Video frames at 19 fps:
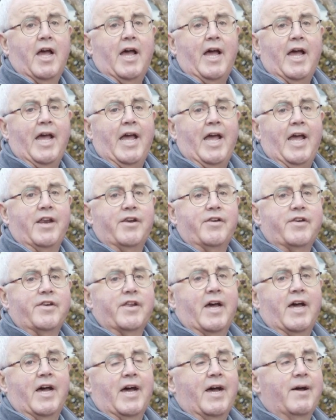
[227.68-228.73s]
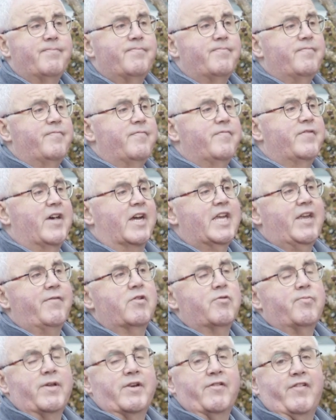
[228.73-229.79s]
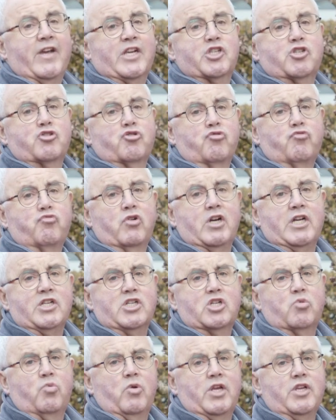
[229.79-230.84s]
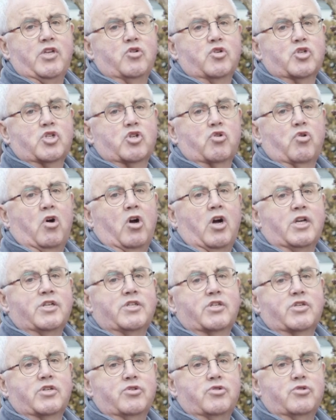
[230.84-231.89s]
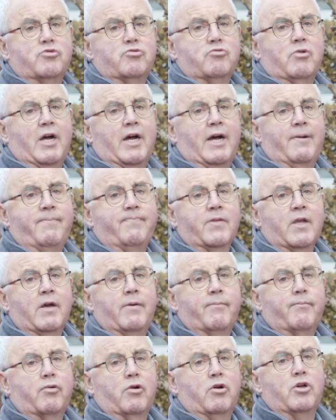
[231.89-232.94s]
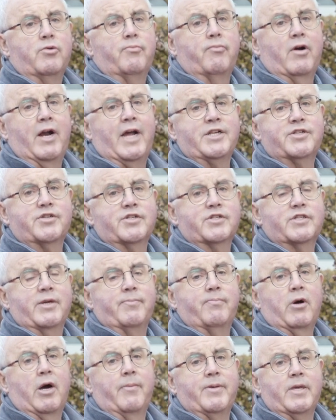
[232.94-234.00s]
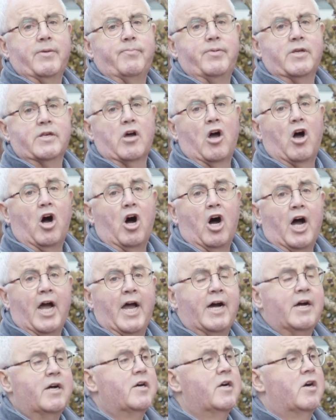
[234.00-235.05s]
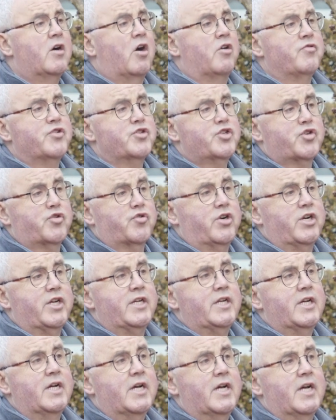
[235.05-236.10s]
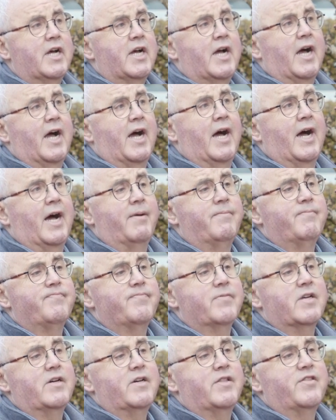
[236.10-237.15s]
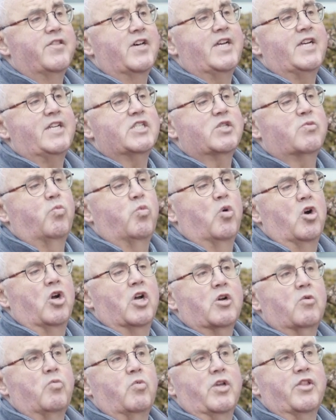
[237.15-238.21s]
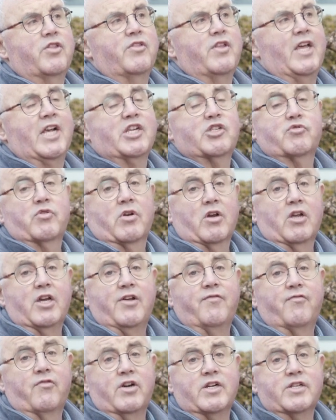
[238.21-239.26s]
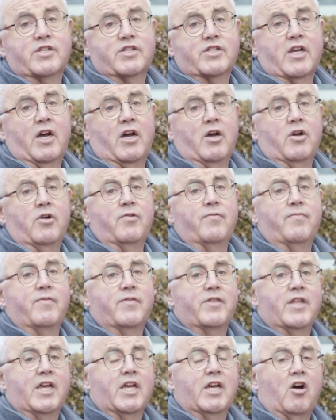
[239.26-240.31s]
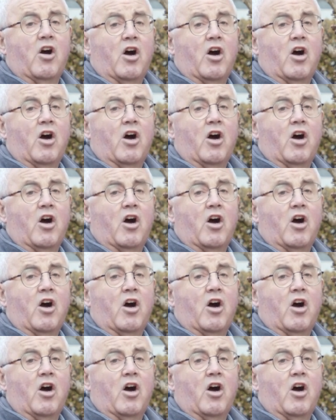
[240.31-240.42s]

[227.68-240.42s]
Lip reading: and they give you a bit of extra reach when you're trying to prune branches that might be a bit higher on the tree. These work with extra leverage, so they're